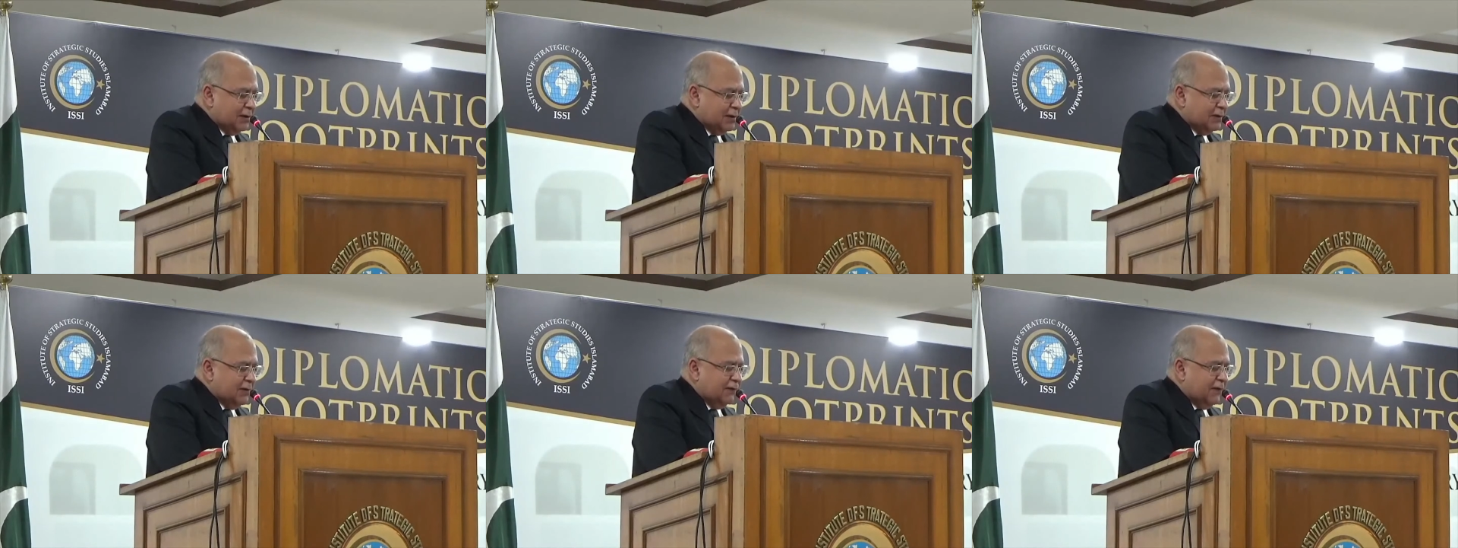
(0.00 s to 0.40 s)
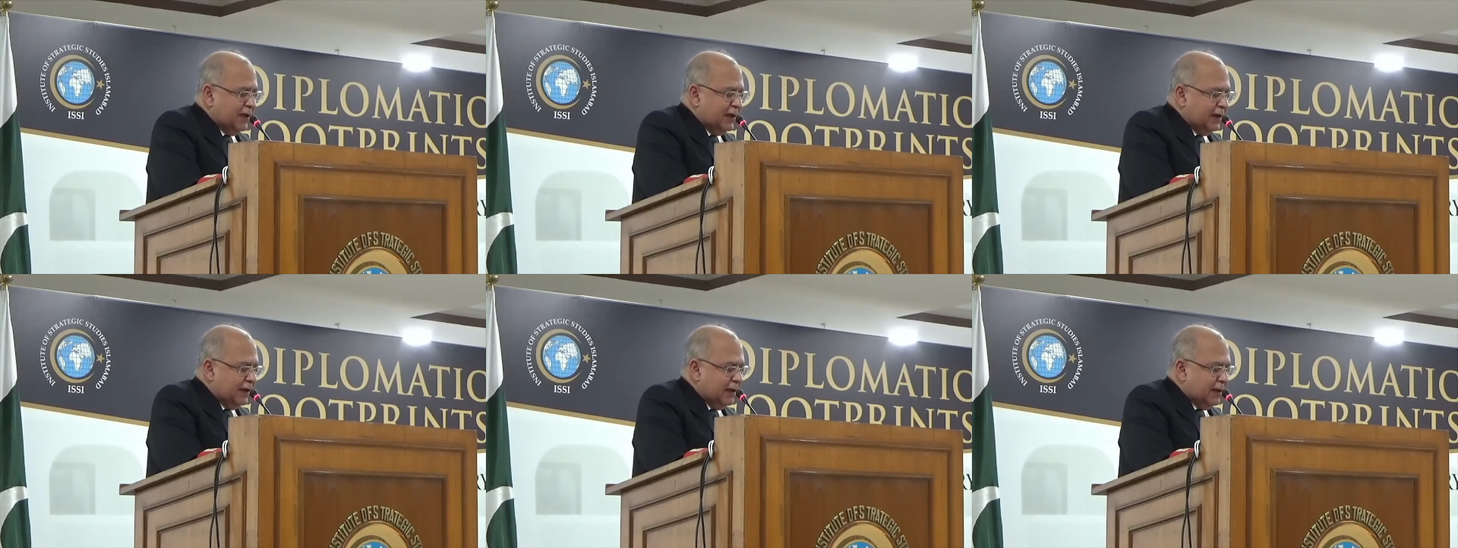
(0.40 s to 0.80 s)
of
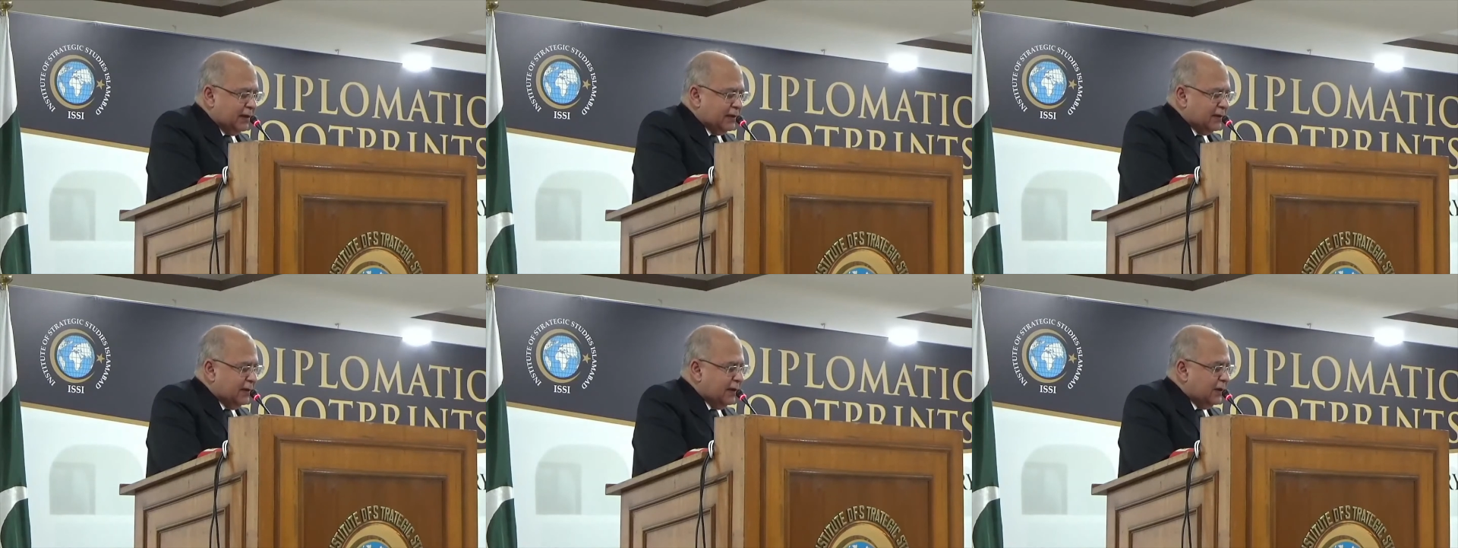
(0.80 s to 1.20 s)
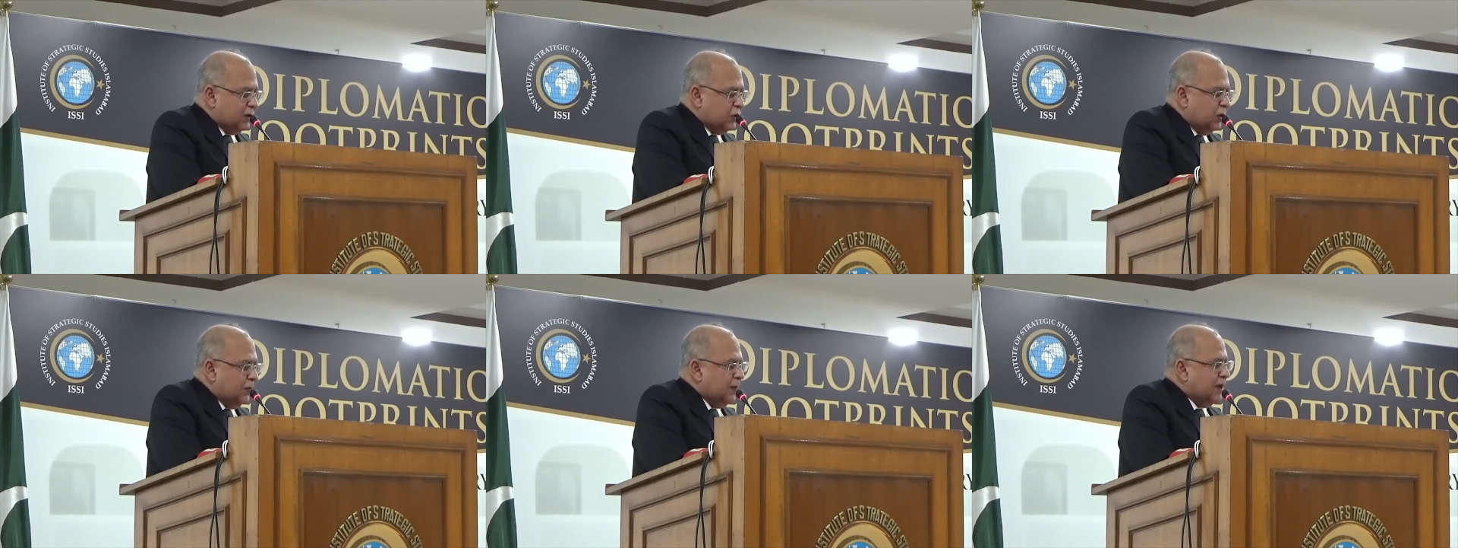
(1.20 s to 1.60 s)
ideas in
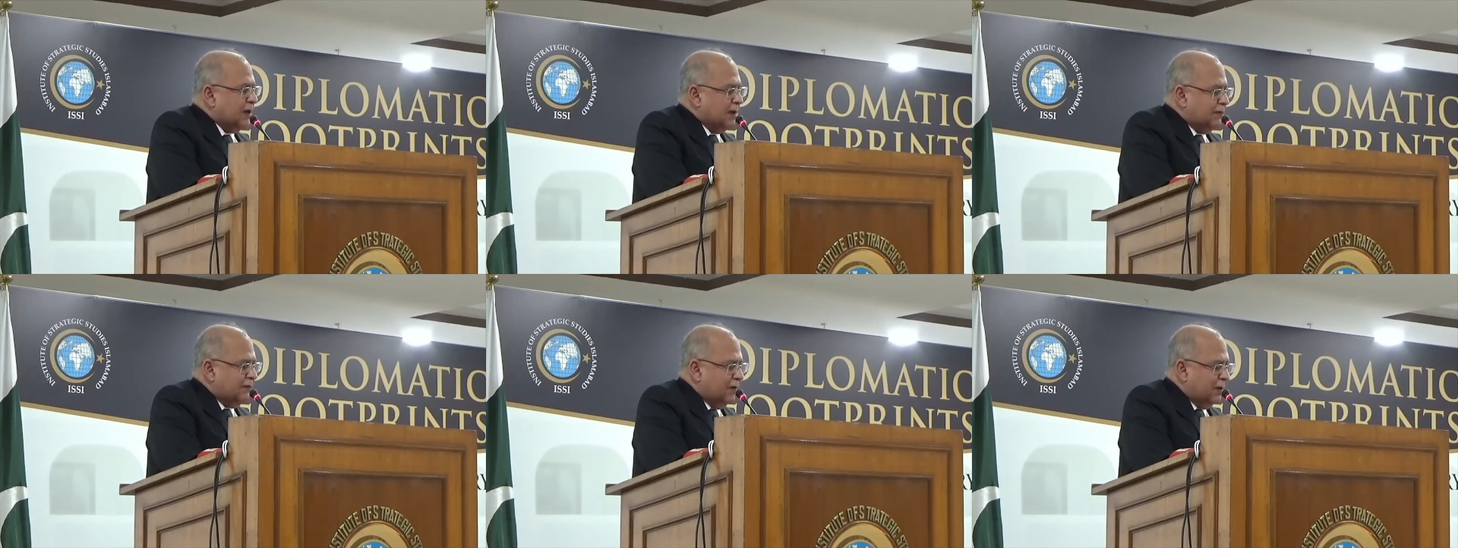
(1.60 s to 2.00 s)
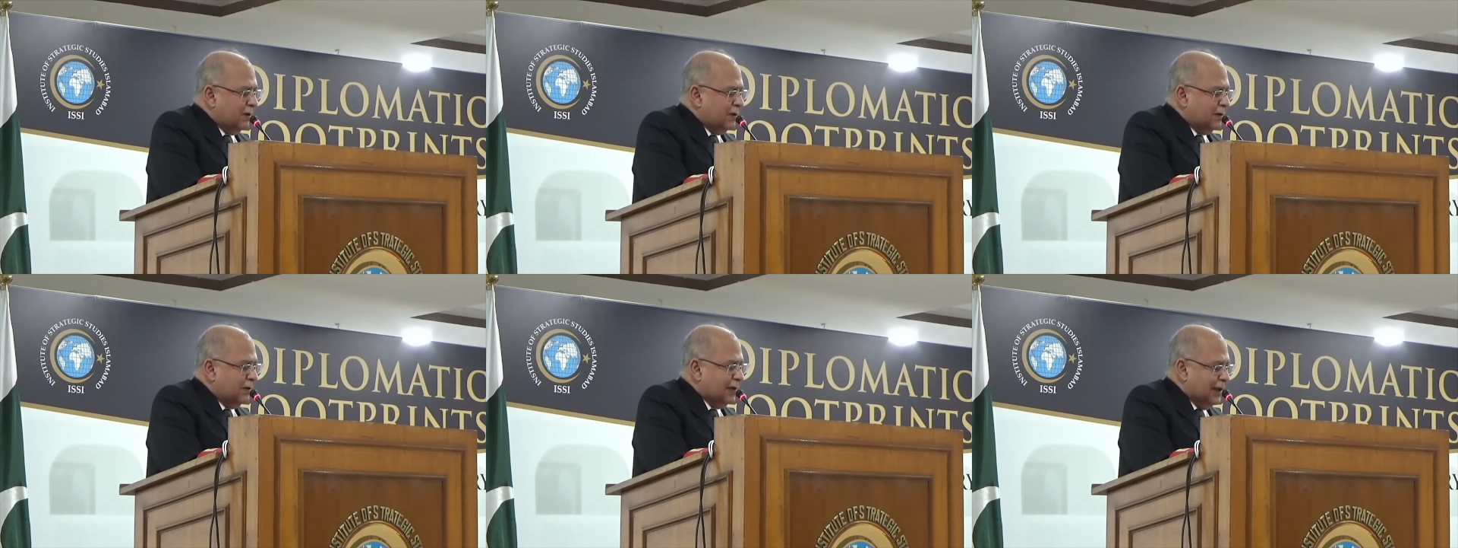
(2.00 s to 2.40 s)
shaping our
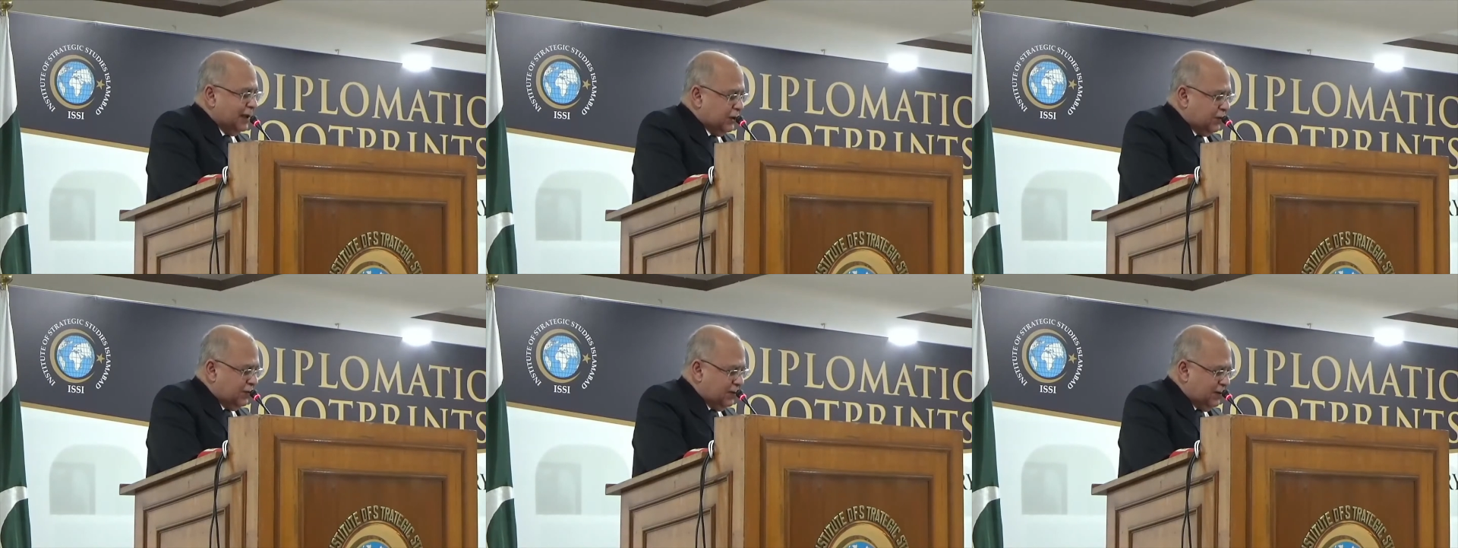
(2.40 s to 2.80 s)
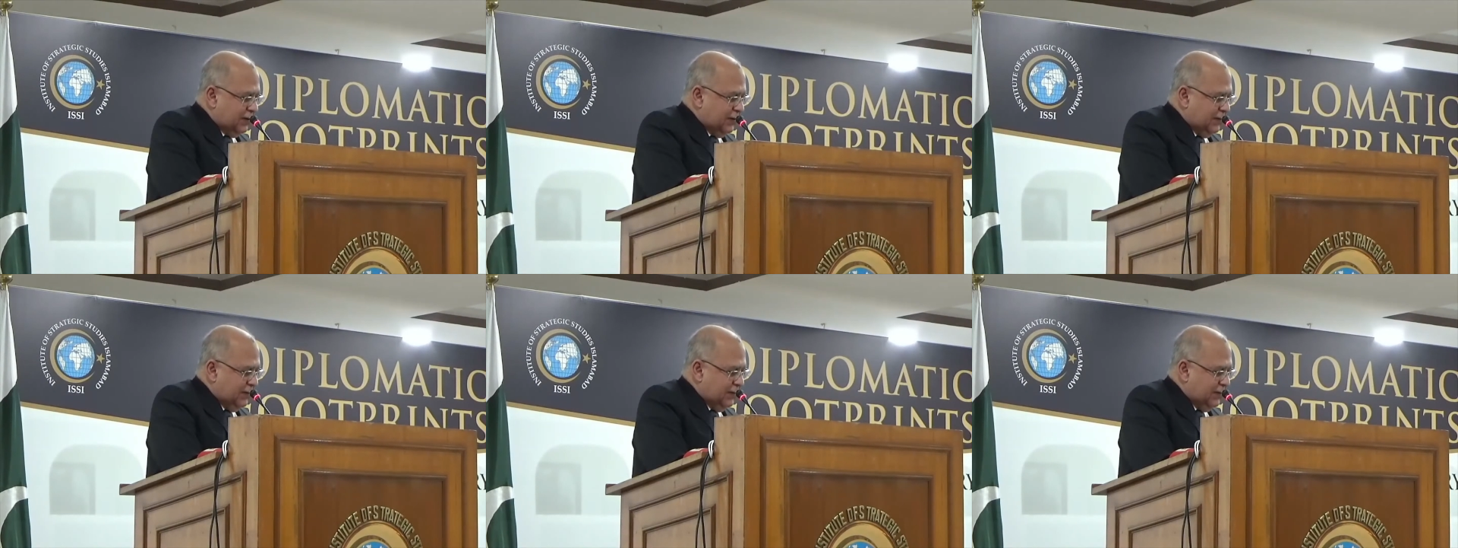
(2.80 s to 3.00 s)
foreign relations.